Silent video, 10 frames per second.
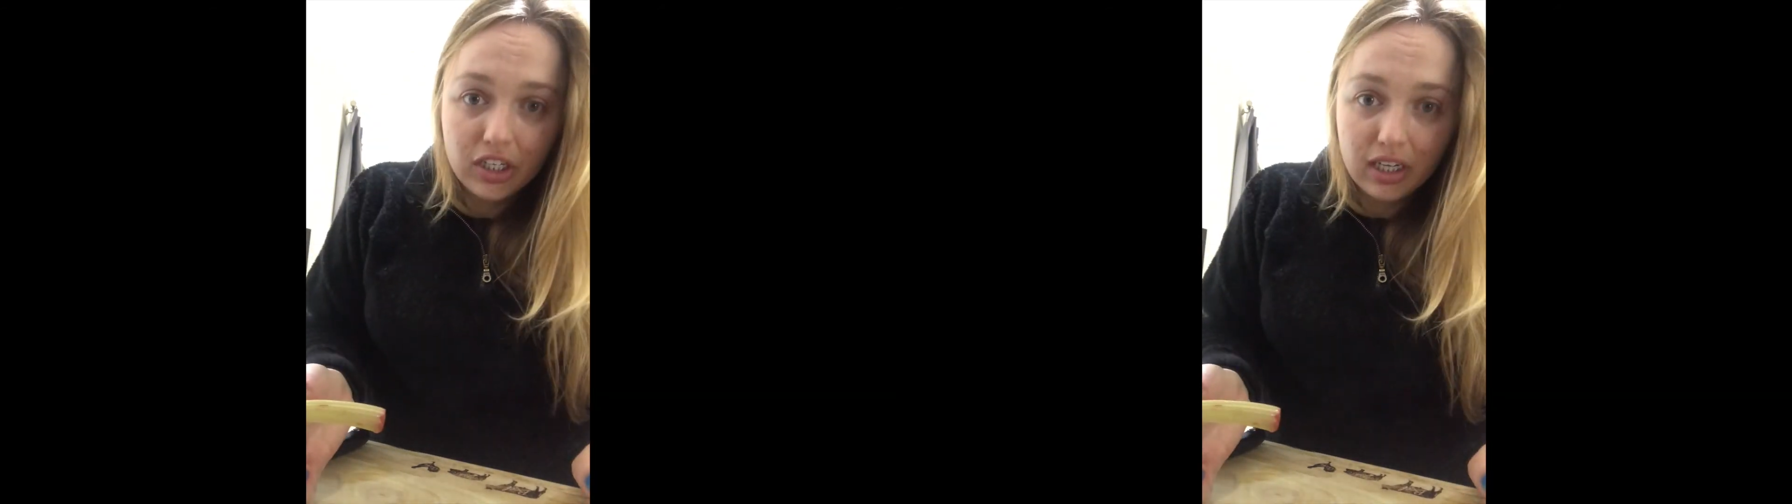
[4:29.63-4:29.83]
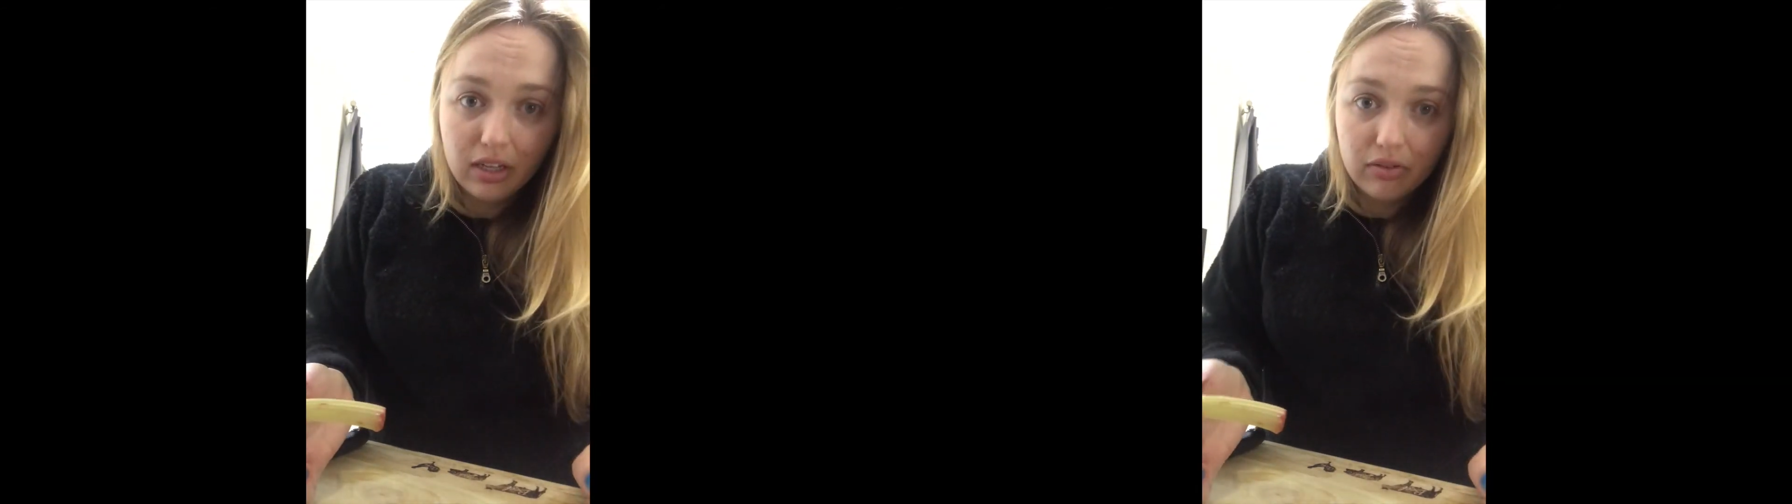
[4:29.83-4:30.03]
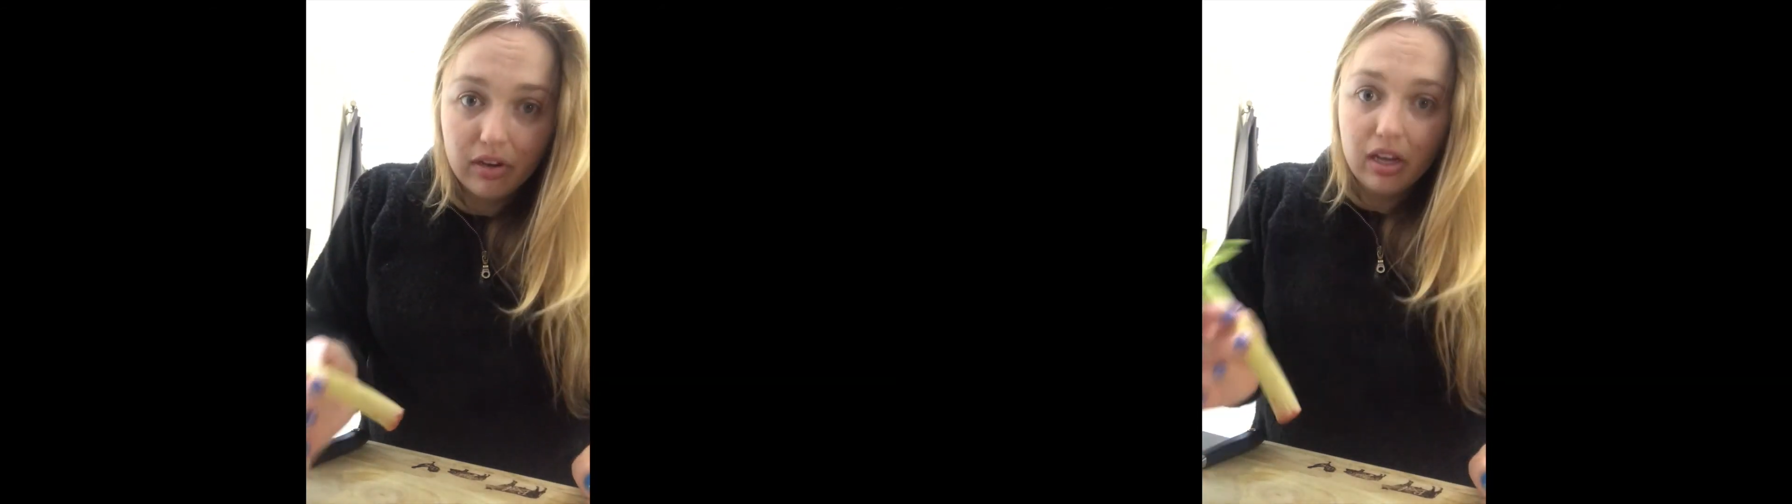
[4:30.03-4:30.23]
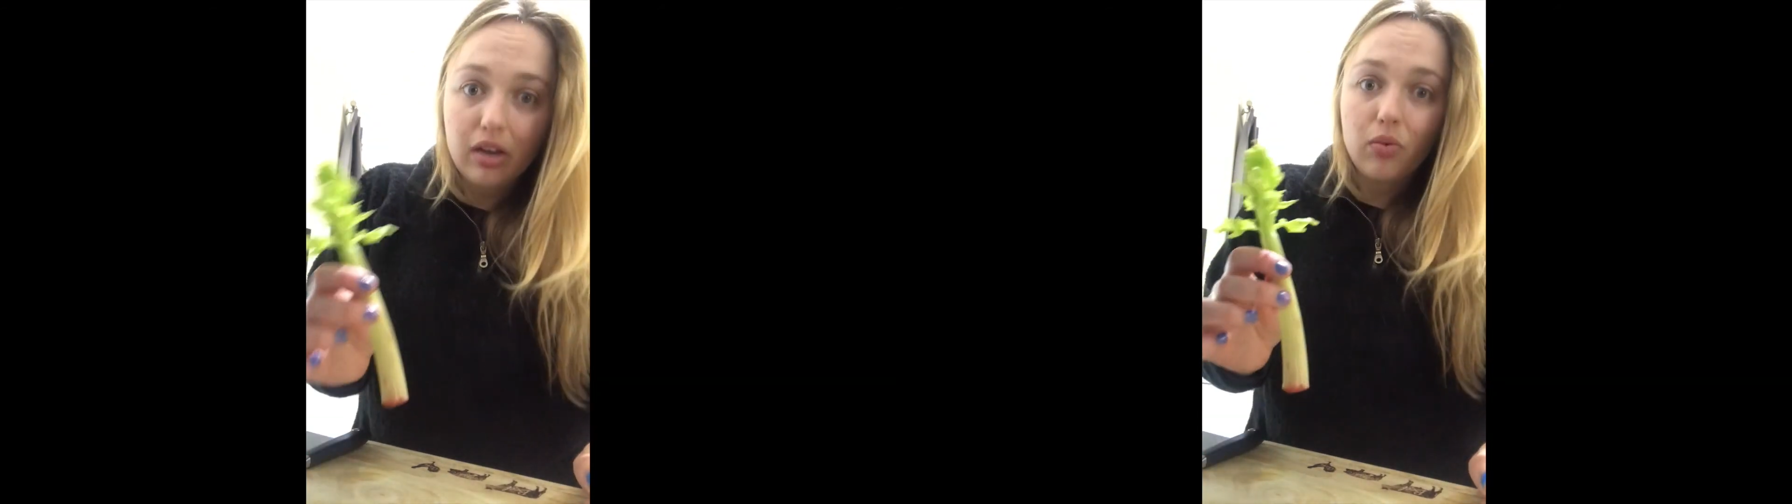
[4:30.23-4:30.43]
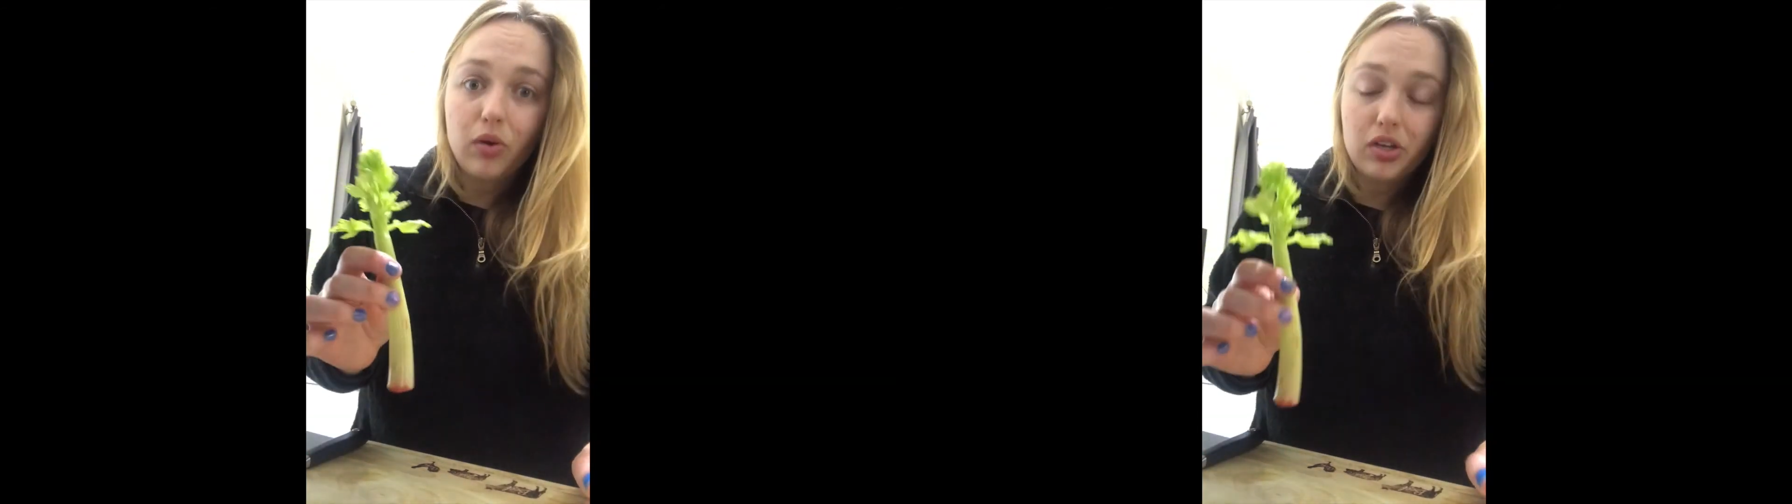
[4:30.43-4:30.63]
celery,
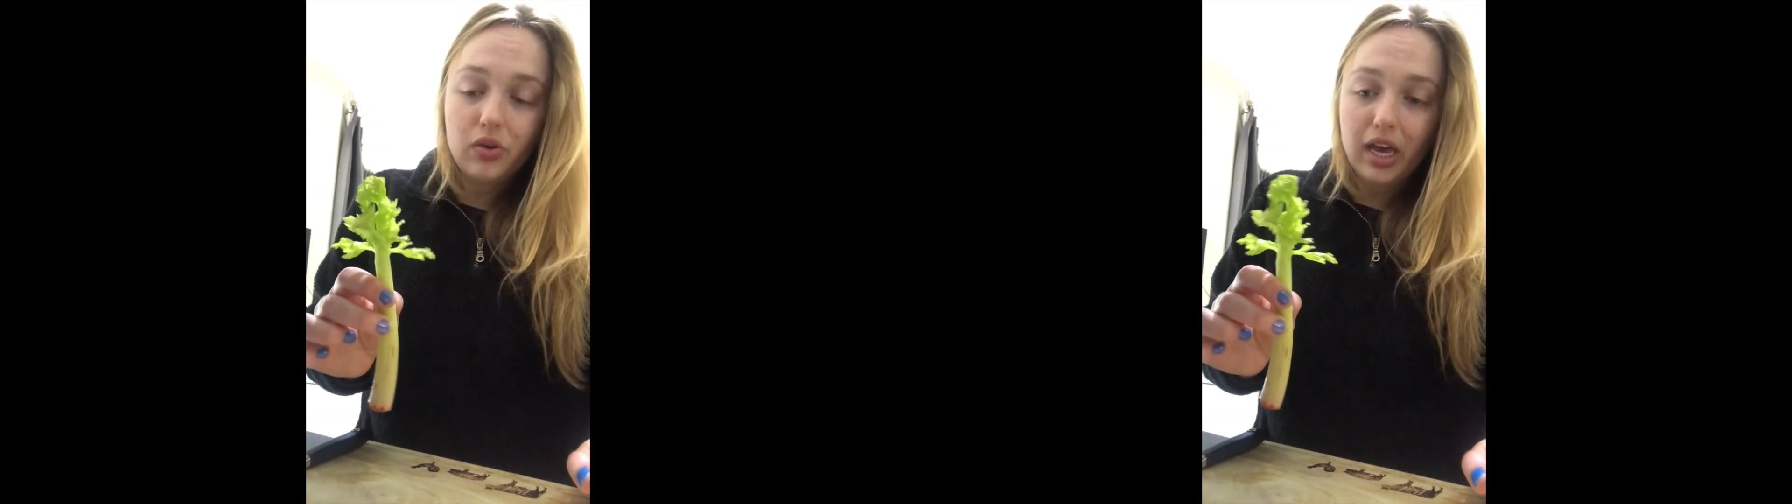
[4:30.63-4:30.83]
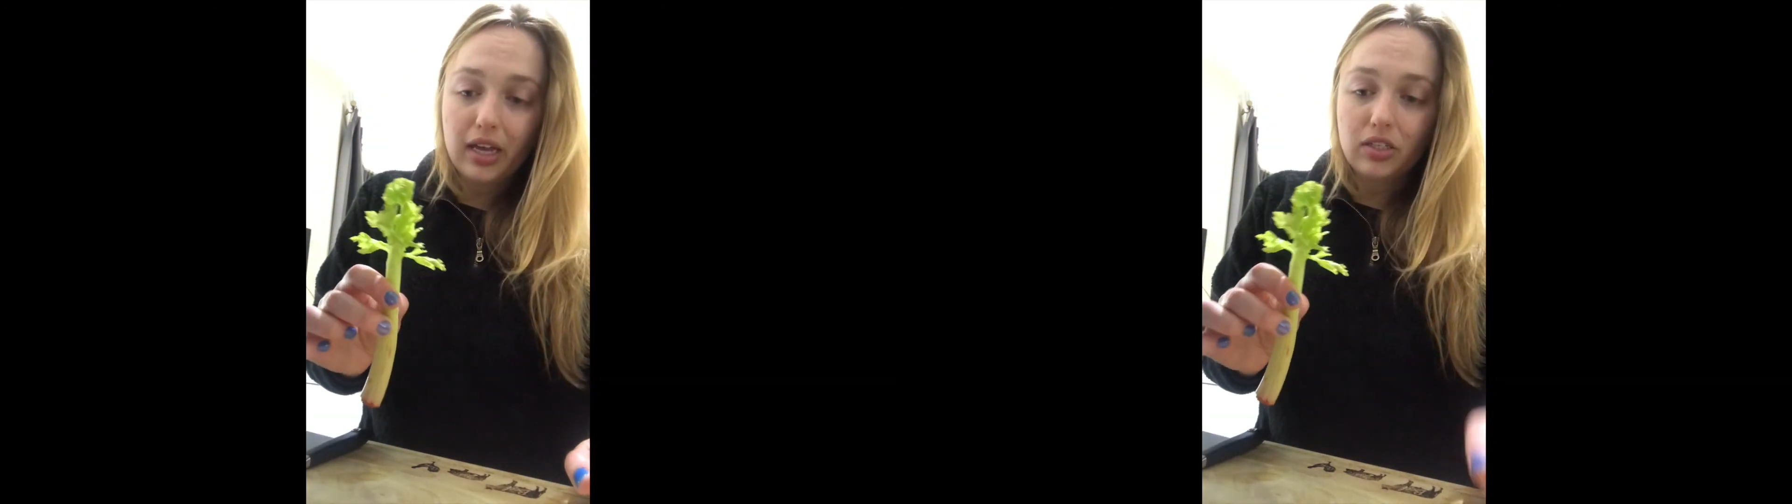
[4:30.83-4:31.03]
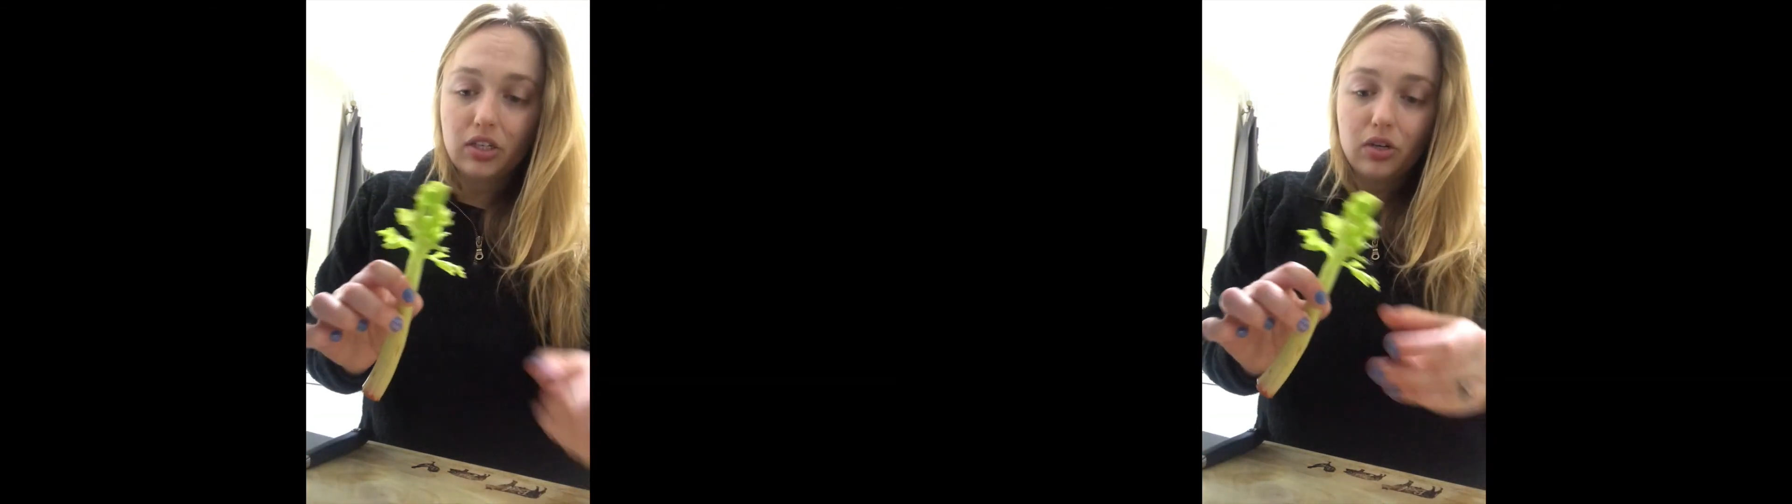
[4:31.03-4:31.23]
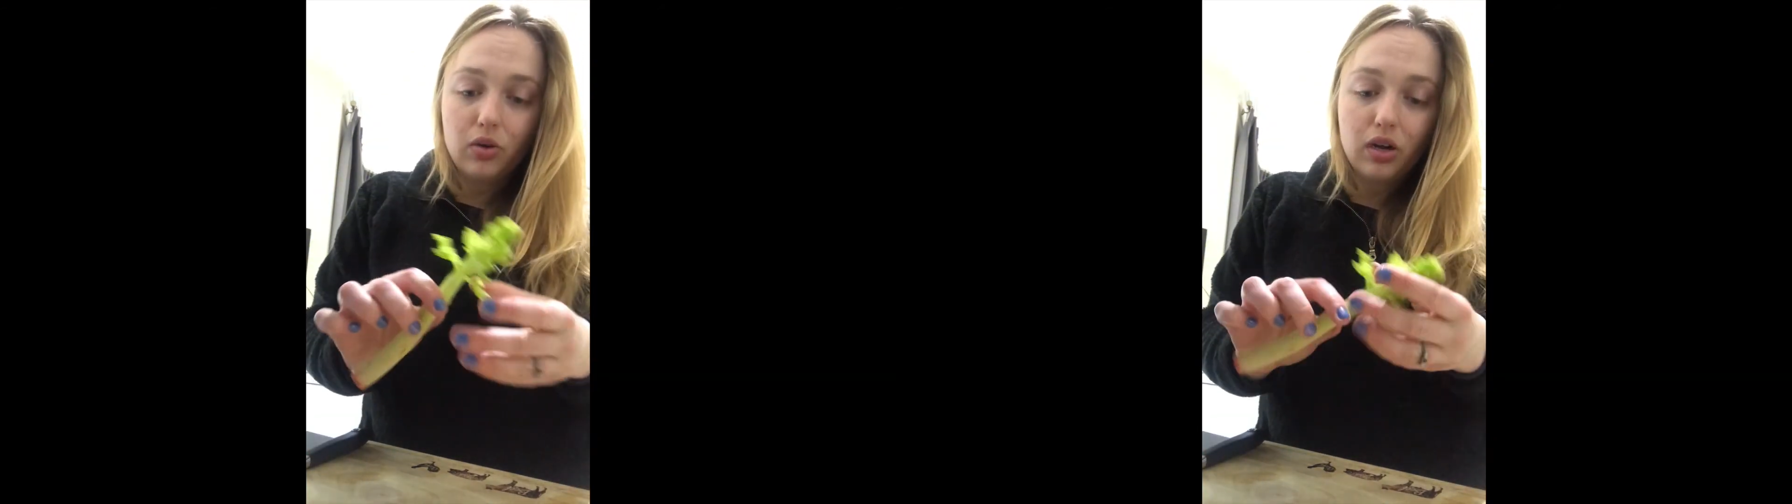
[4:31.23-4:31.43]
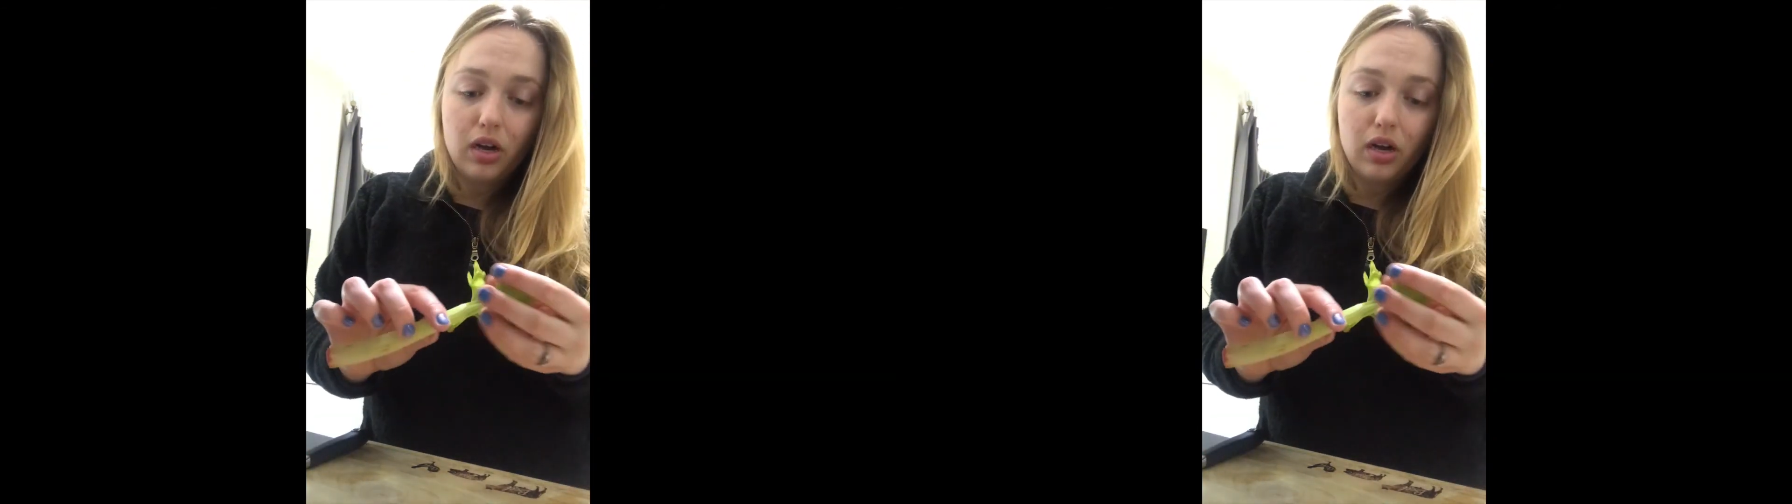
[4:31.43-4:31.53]
what you can do,